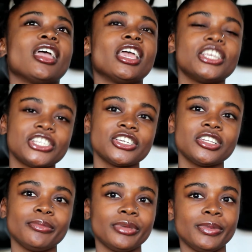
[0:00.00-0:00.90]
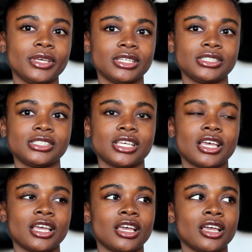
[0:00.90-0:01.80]
it shouldn't be, because
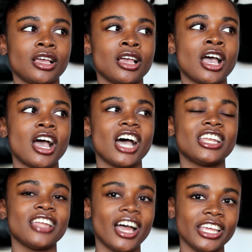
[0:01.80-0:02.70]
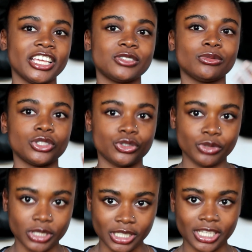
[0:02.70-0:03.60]
a diet is what you
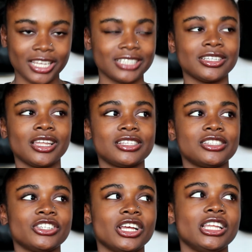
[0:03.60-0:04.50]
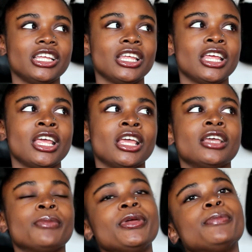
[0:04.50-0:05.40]
eat. It's not necessarily,
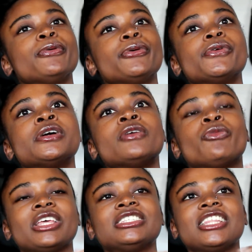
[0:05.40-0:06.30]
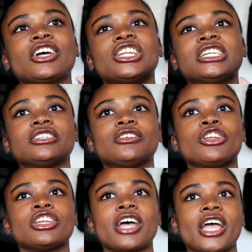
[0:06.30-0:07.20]
people when they say they're
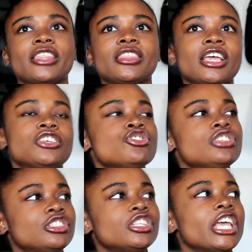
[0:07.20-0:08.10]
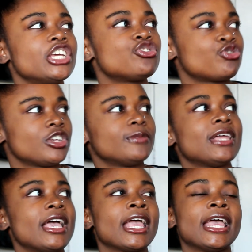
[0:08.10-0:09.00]
gonna diet, it's usually to the extreme.
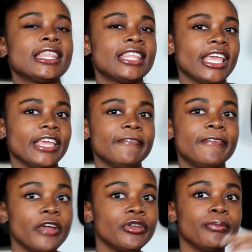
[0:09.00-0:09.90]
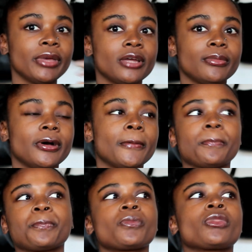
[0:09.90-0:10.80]
Like, they eat very minimum,